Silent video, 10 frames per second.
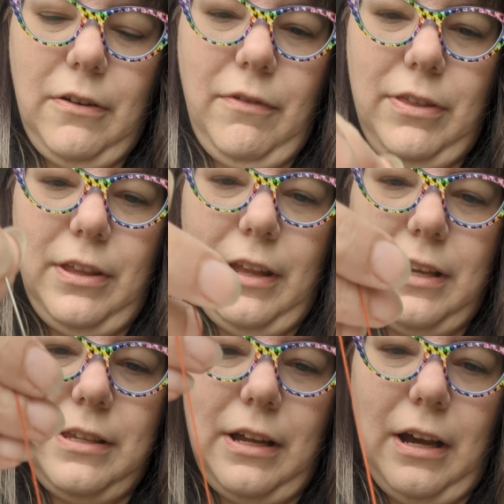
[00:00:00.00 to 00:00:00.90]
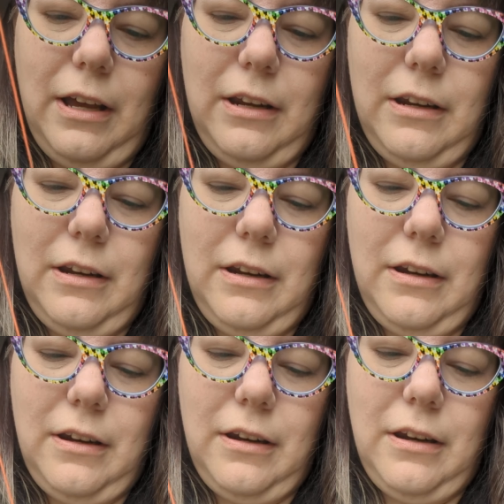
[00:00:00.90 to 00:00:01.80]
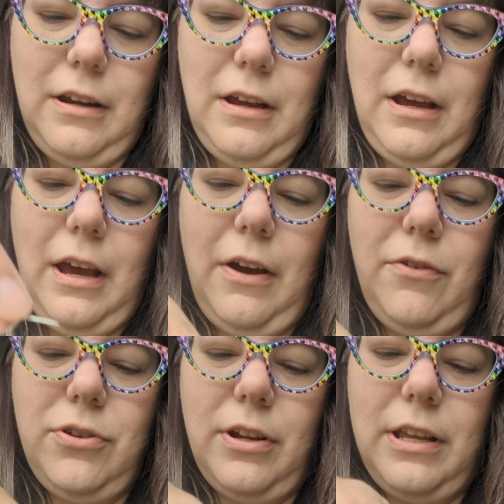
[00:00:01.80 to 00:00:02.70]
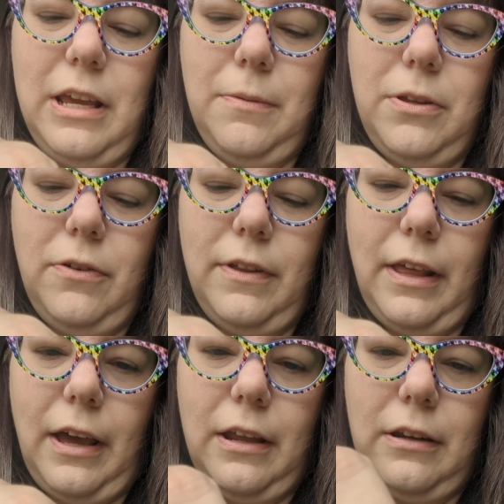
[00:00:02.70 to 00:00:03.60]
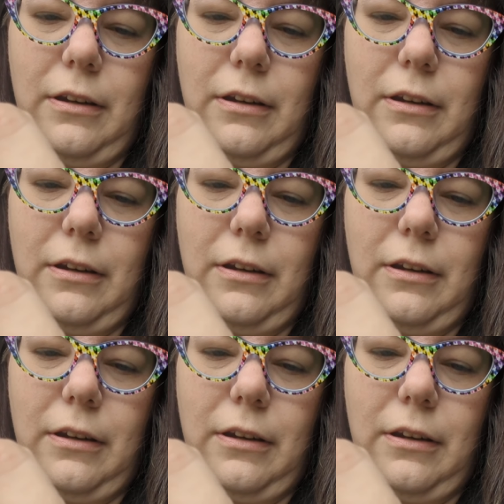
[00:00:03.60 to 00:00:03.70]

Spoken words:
with the next dot. And we're just going to keep doing that.